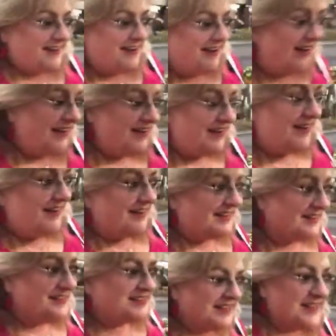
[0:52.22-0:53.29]
Oh,
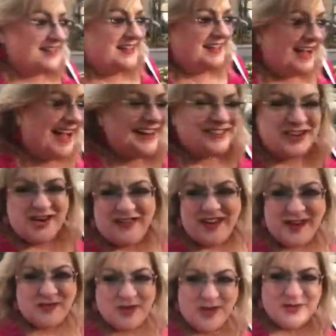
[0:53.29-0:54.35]
I don't know if
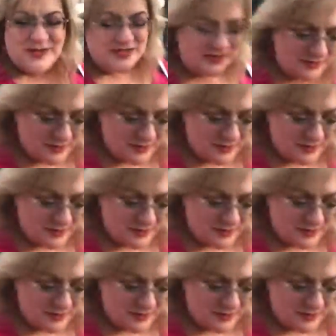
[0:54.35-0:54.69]
I'd want to.